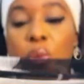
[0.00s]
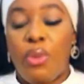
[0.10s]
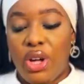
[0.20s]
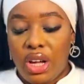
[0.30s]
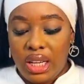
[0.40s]

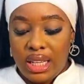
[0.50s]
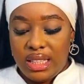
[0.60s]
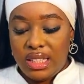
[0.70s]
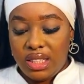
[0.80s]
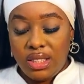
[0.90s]
but
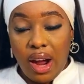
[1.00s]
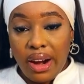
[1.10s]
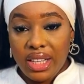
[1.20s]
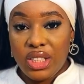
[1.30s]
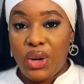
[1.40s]
in the
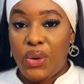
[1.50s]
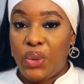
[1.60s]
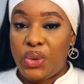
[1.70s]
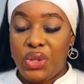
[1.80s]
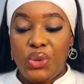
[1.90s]
dark
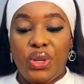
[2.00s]
though, you